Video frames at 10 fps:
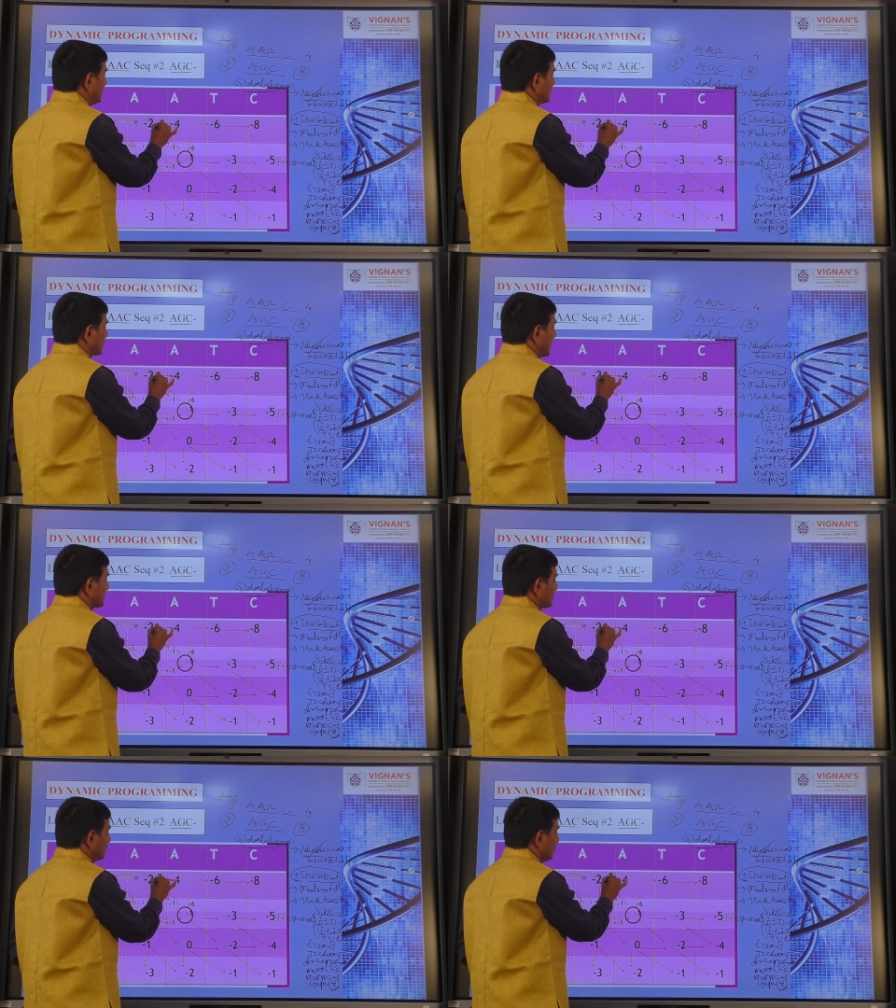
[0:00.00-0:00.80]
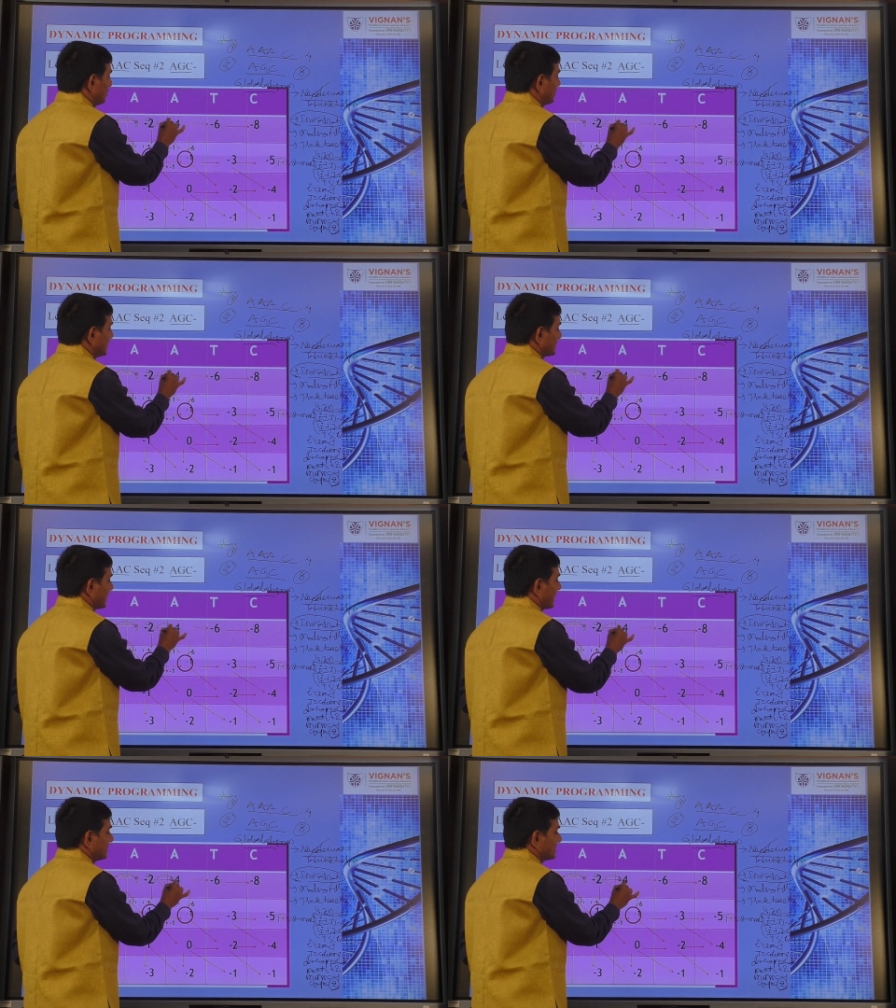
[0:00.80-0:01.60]
So, as we move the
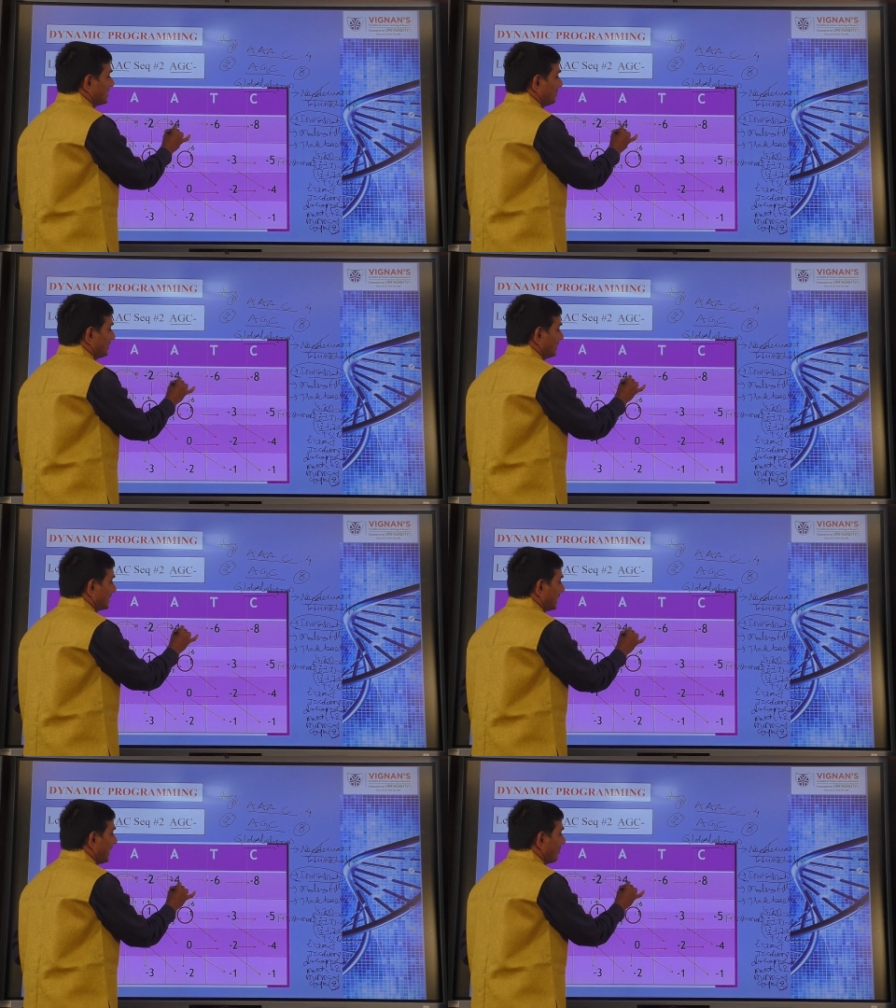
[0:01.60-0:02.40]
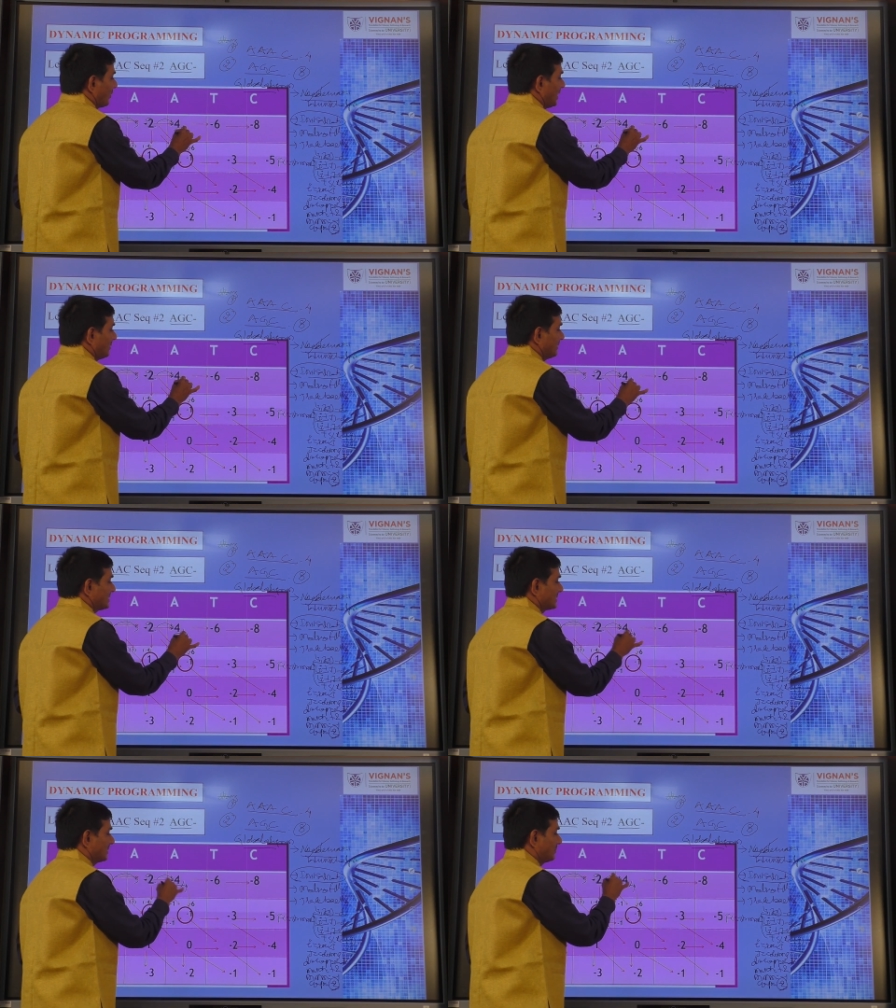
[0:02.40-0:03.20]
second step, the gap value
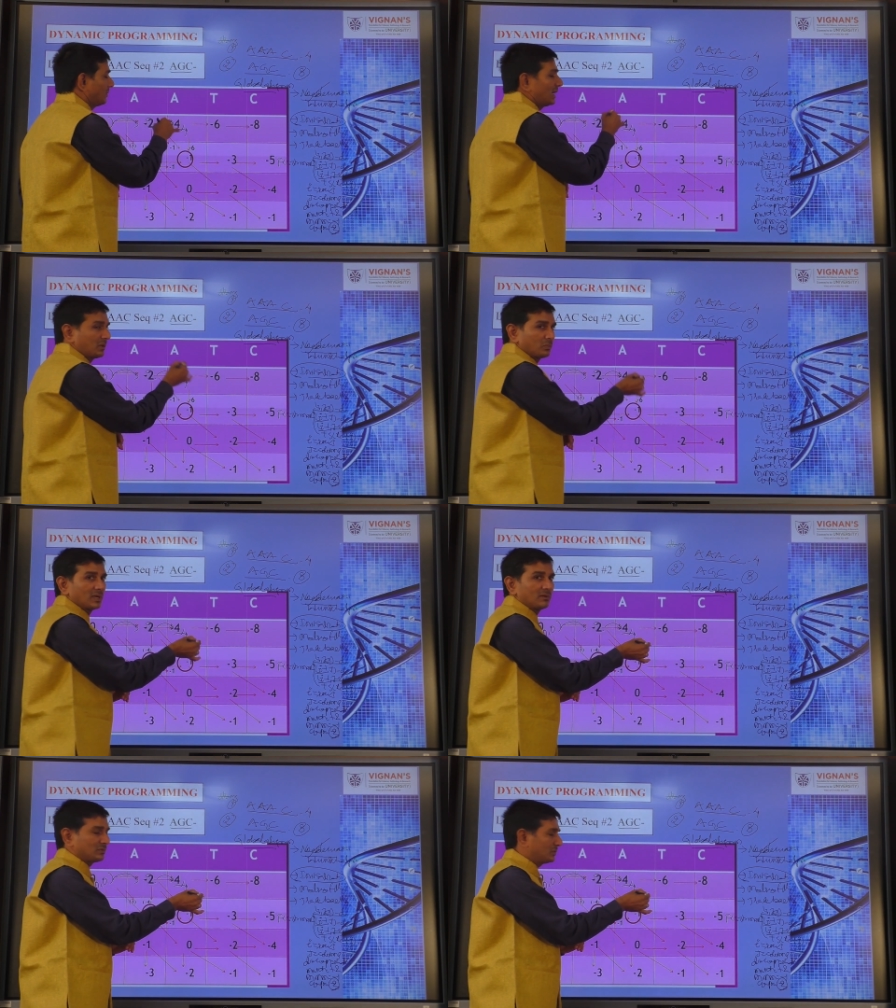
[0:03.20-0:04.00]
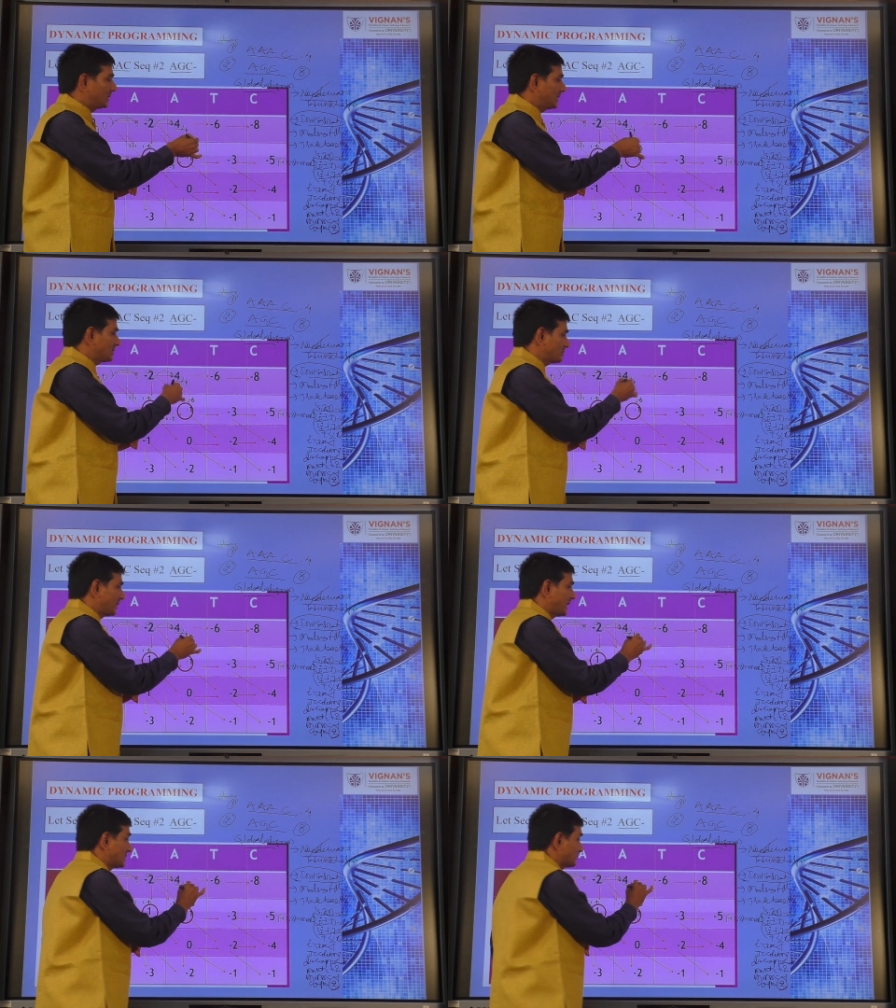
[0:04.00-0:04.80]
is multiple of 2, that is
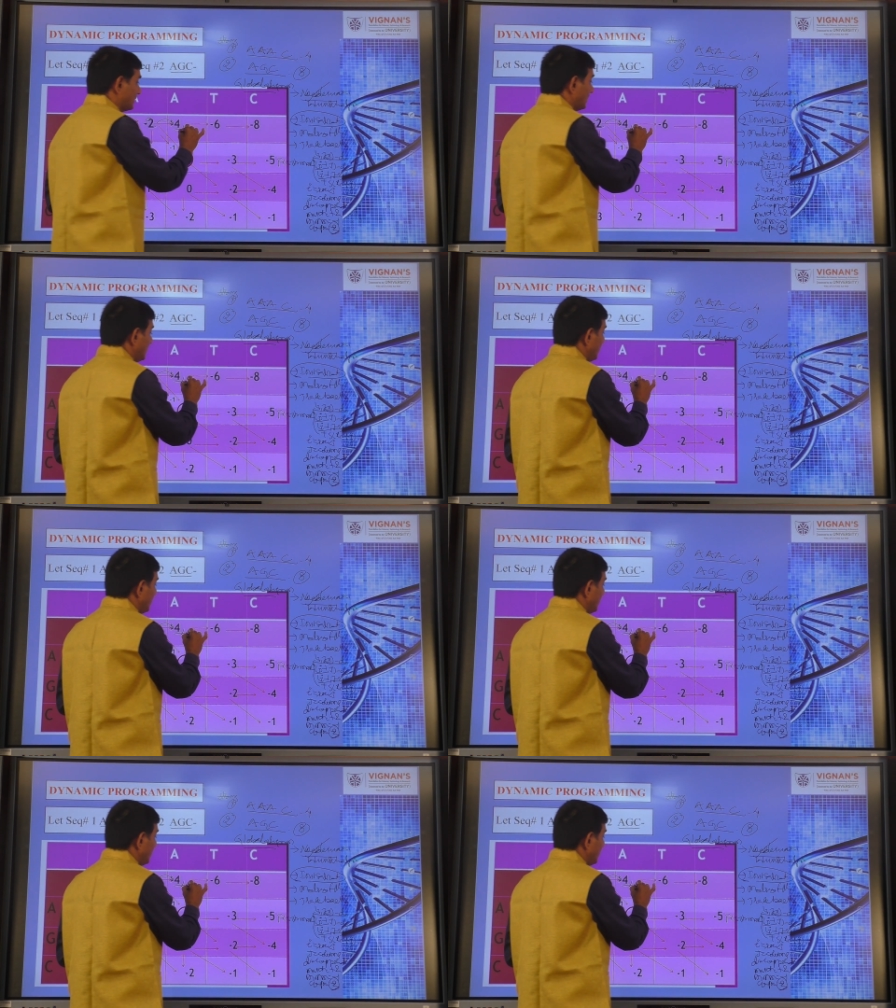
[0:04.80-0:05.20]
minus 4,